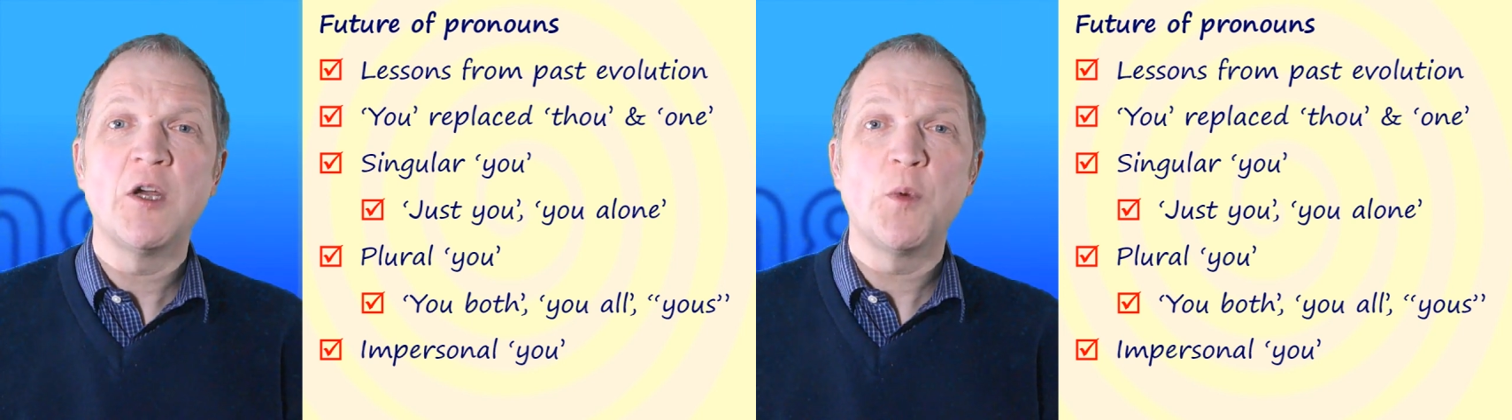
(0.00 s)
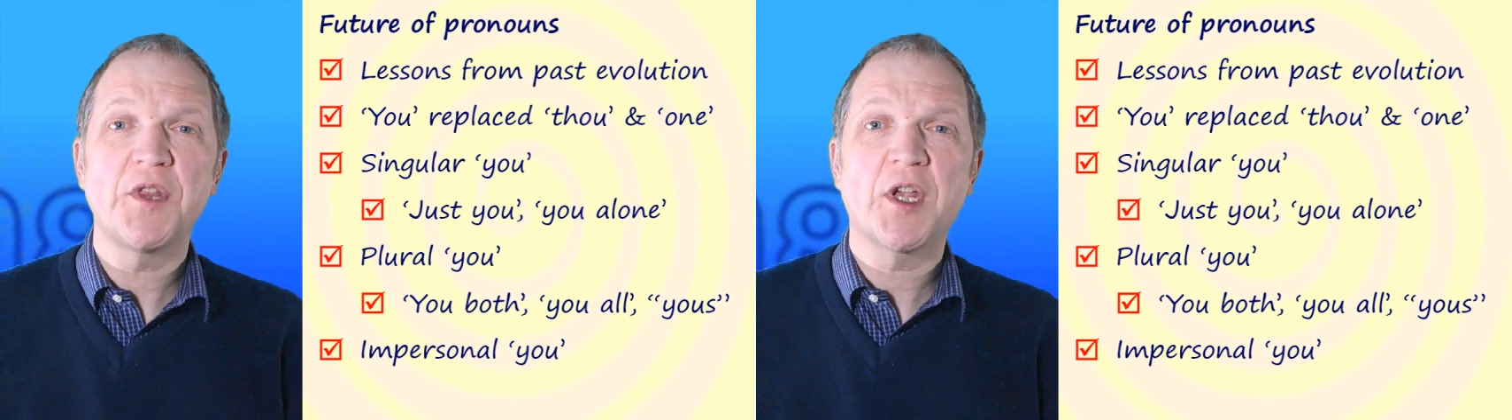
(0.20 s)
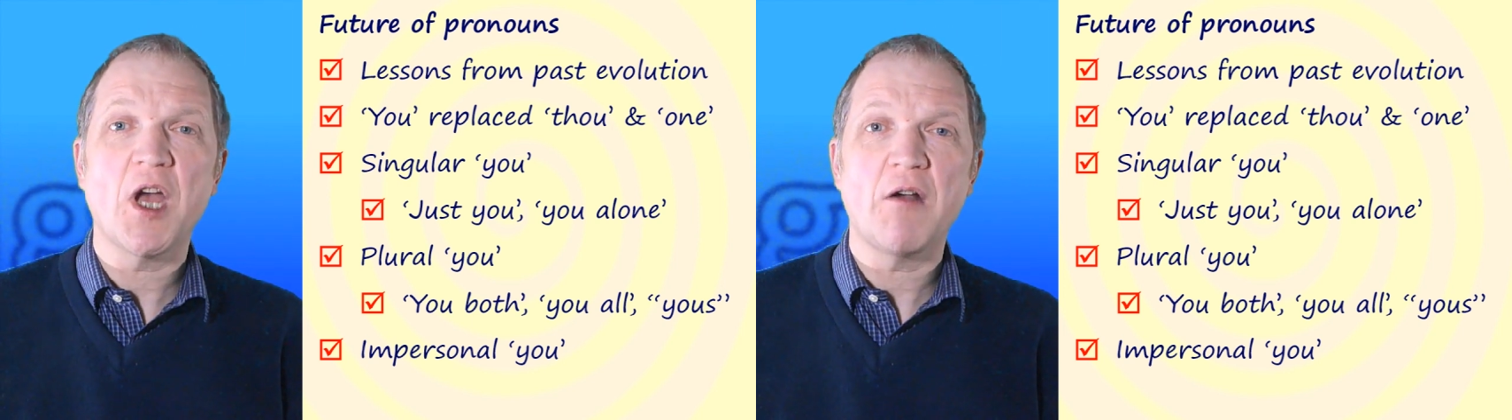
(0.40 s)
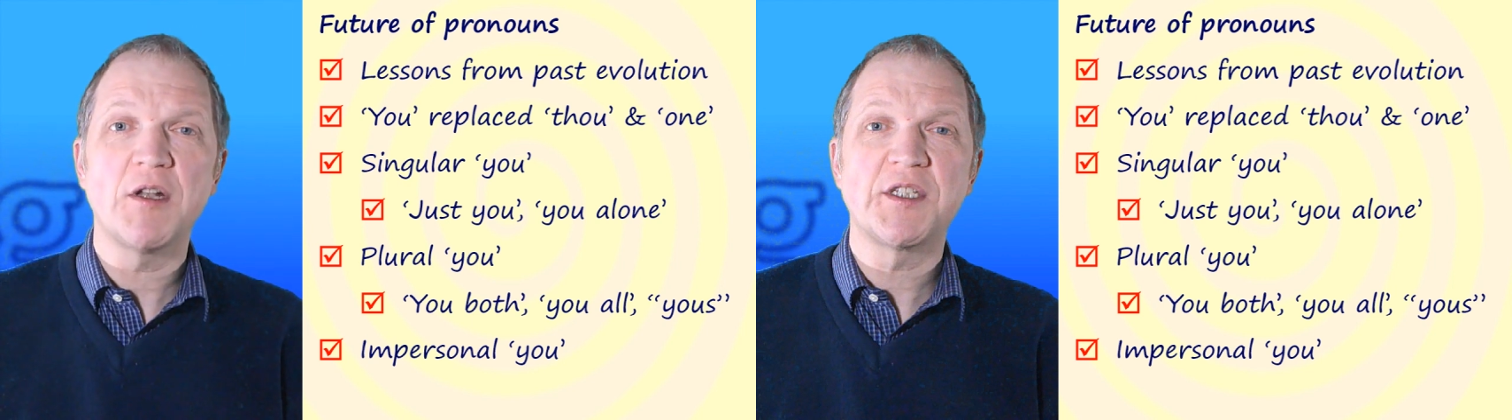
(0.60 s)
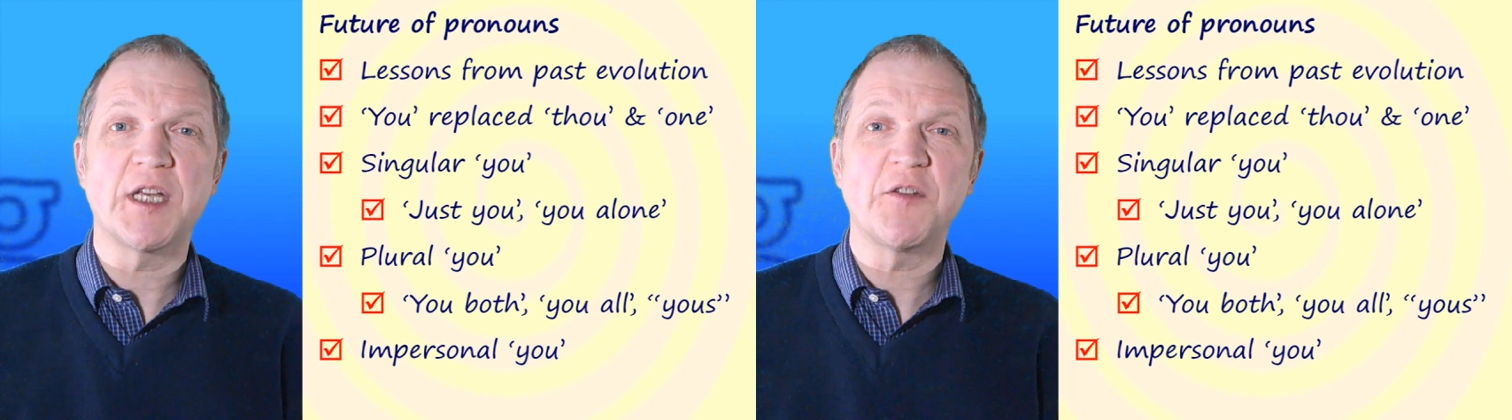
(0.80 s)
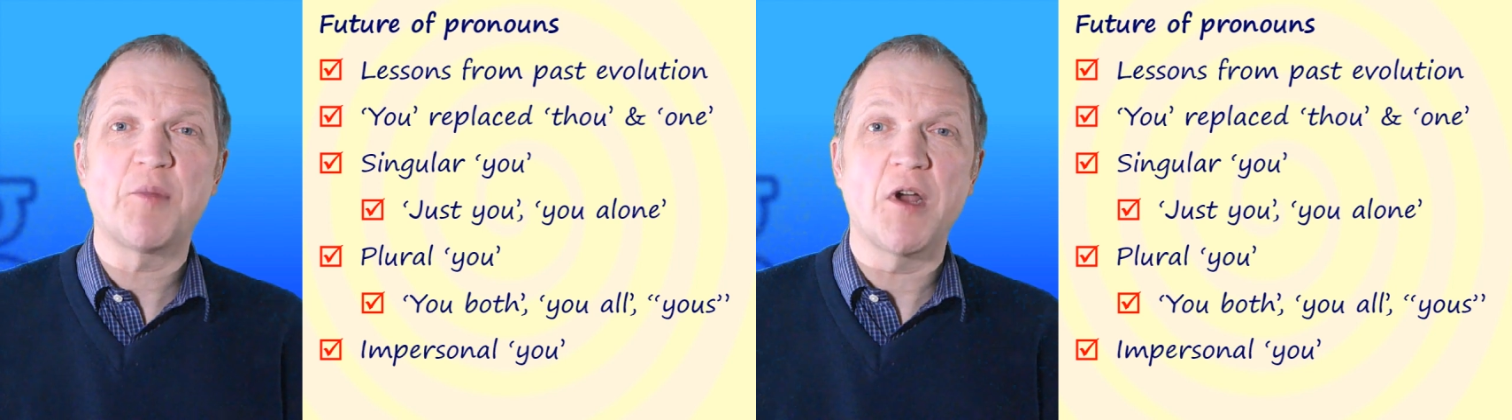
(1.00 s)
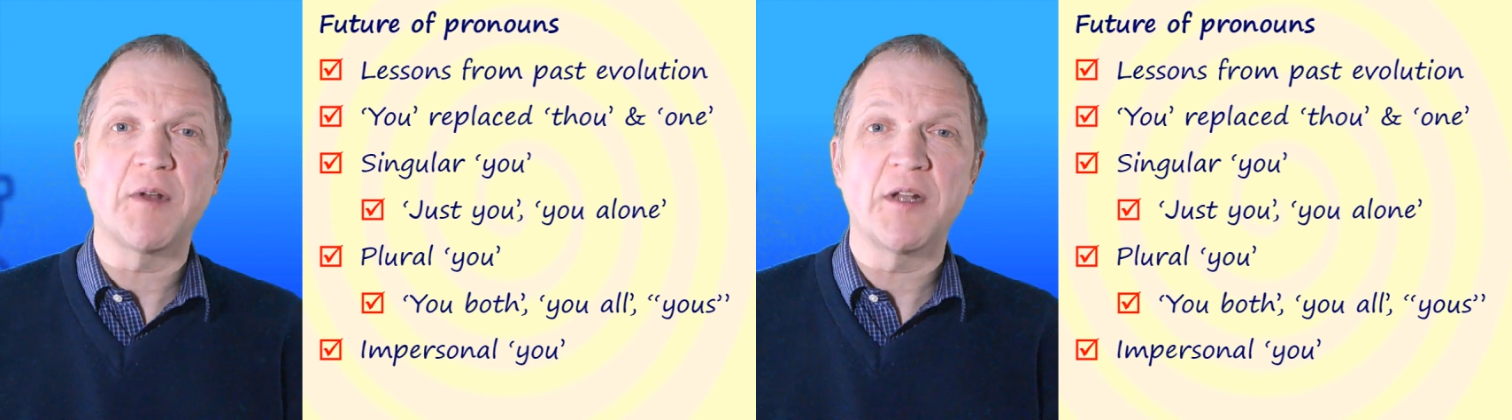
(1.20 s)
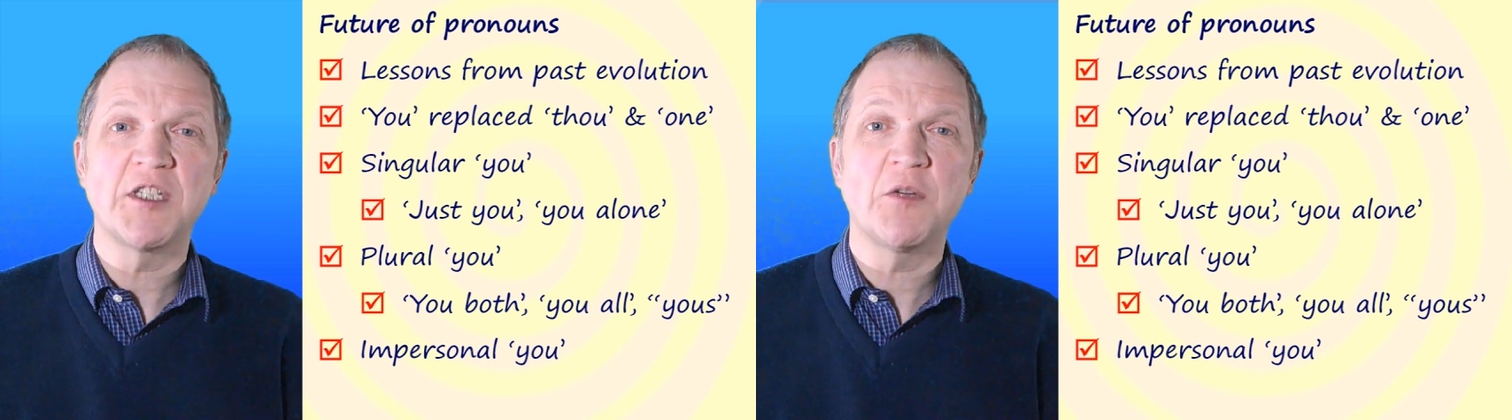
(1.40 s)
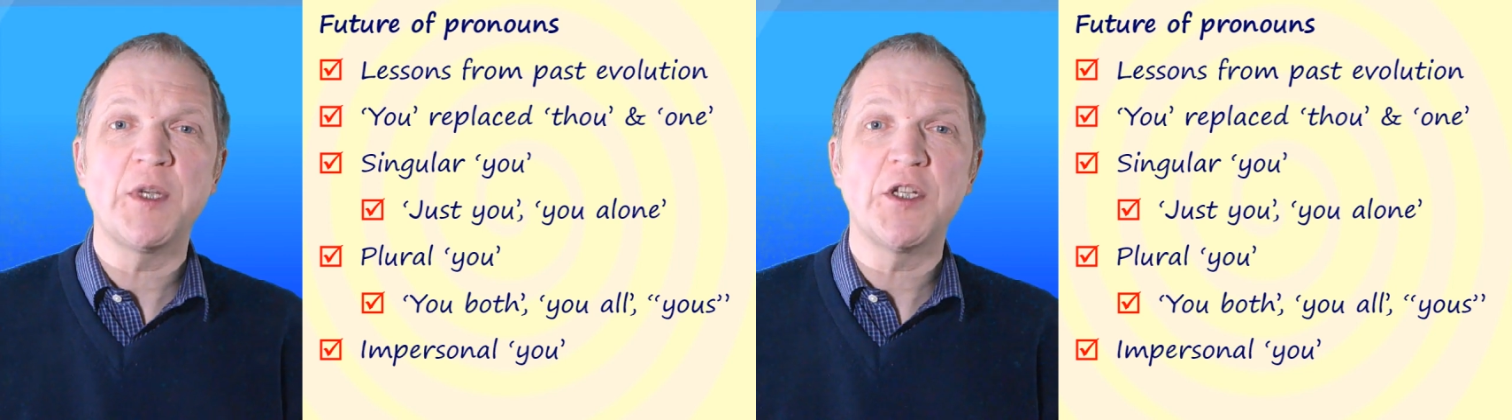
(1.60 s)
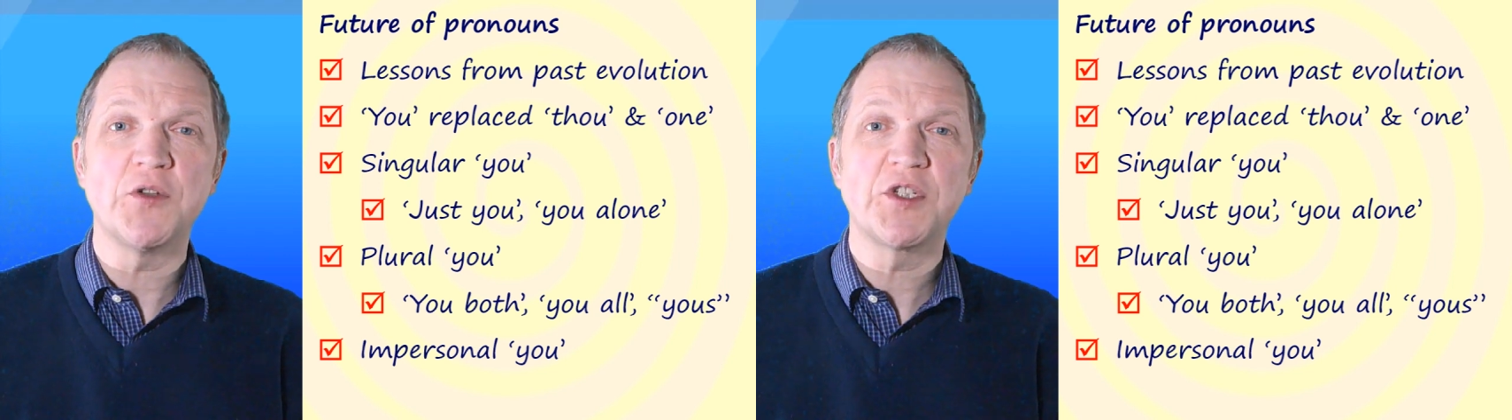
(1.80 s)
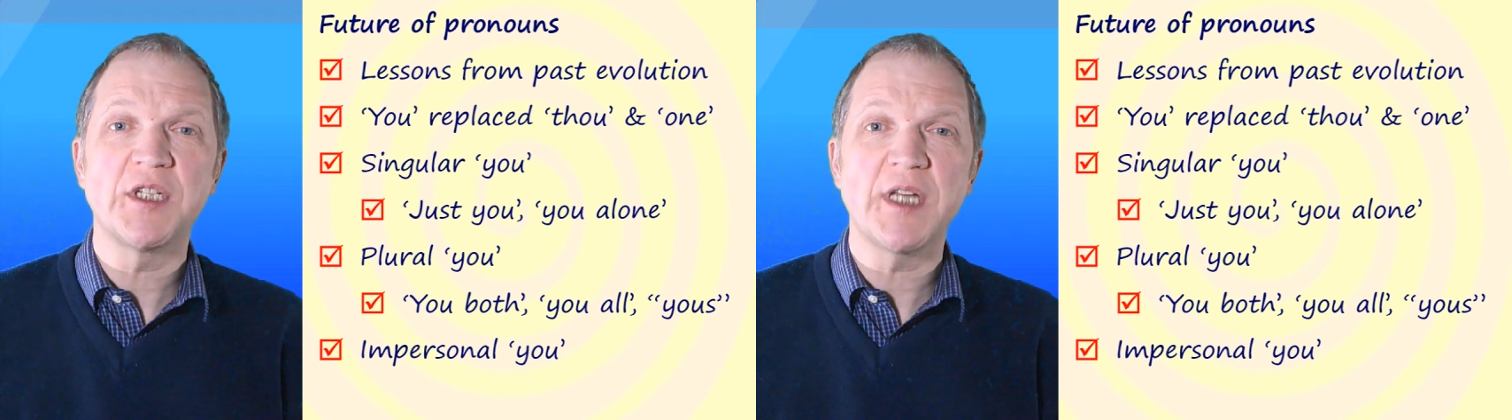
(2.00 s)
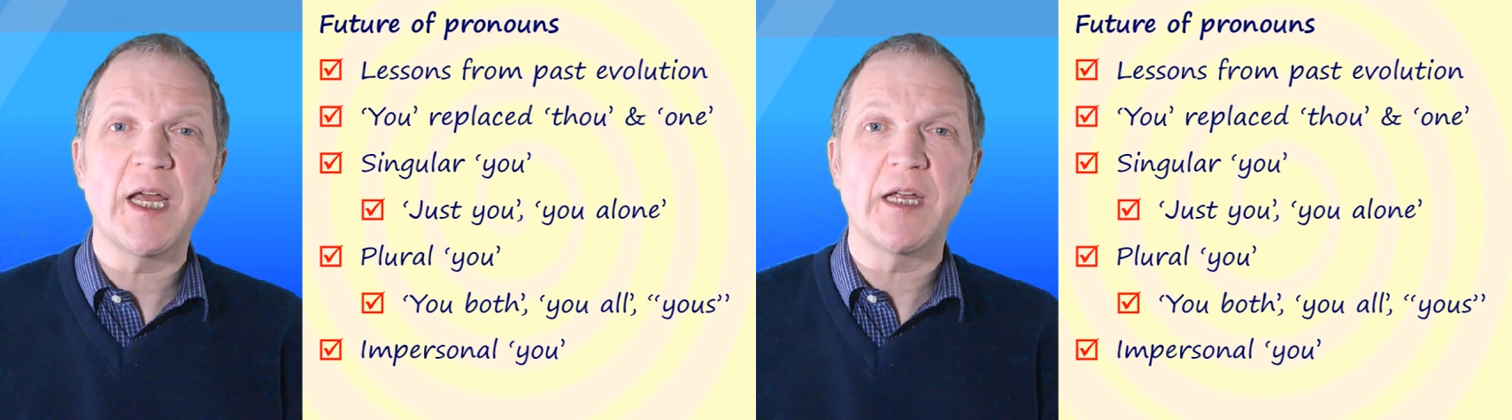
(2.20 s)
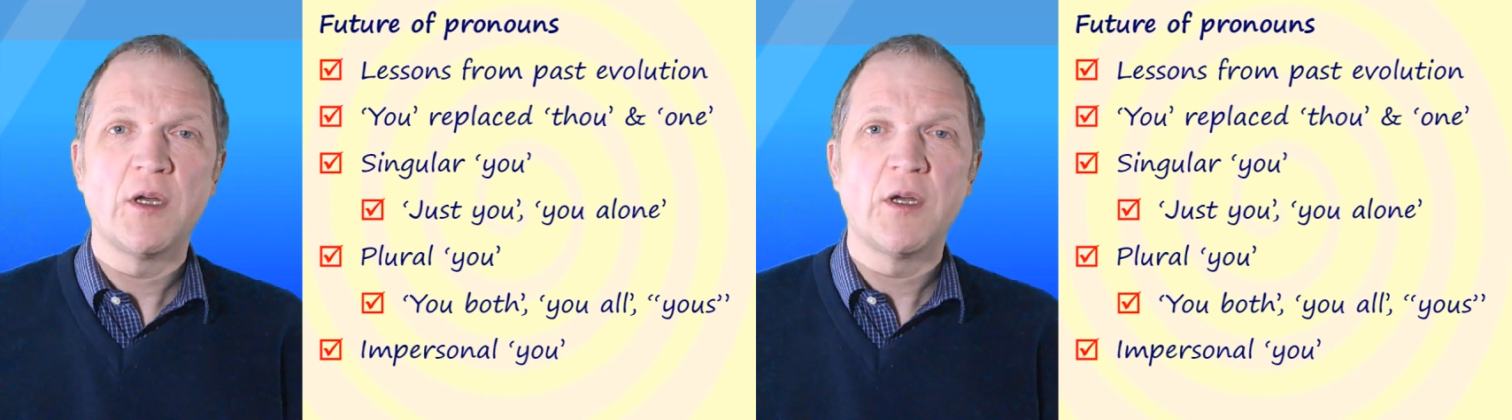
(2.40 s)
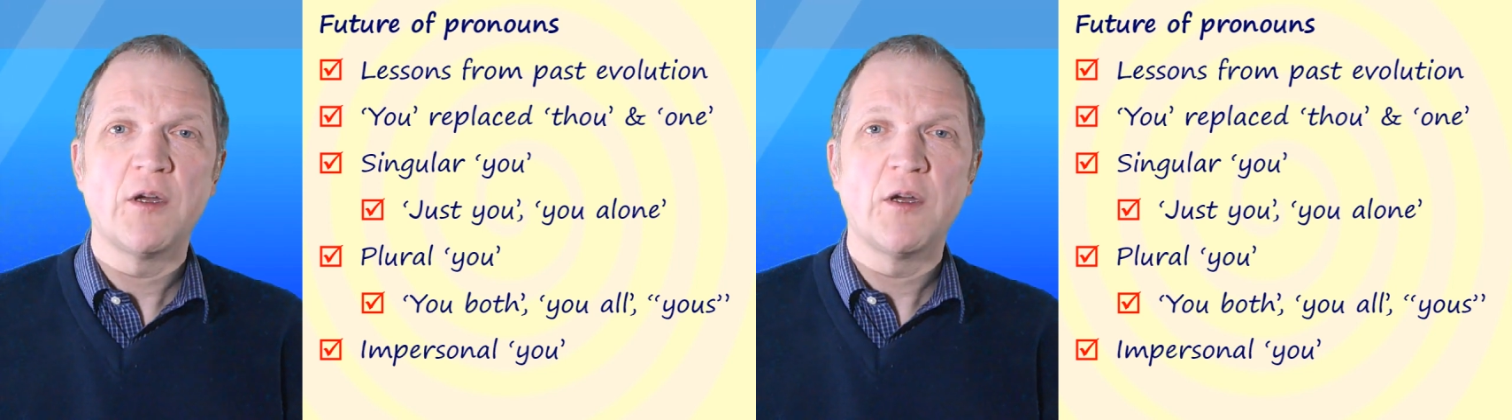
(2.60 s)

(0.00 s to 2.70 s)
with the current set of pronouns that we use today.